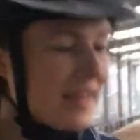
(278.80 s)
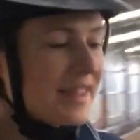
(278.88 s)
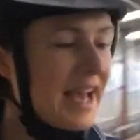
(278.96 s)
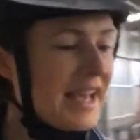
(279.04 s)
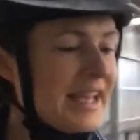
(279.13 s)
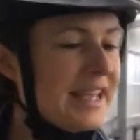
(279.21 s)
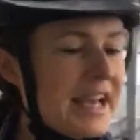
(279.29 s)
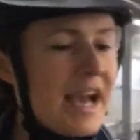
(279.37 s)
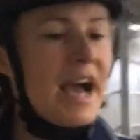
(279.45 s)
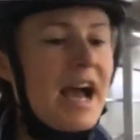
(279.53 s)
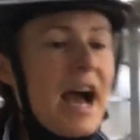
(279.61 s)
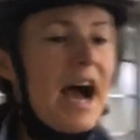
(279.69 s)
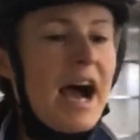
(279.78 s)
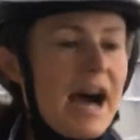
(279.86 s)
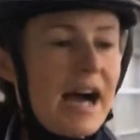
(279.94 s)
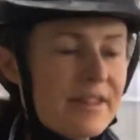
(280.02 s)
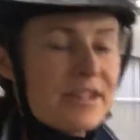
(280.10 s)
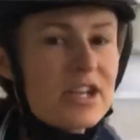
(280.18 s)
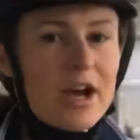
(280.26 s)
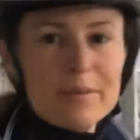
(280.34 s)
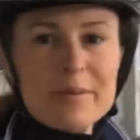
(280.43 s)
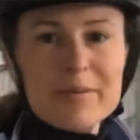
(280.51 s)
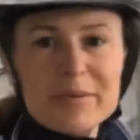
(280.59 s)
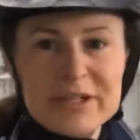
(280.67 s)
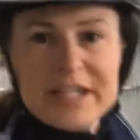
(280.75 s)
They are the type of
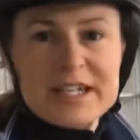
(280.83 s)
people in a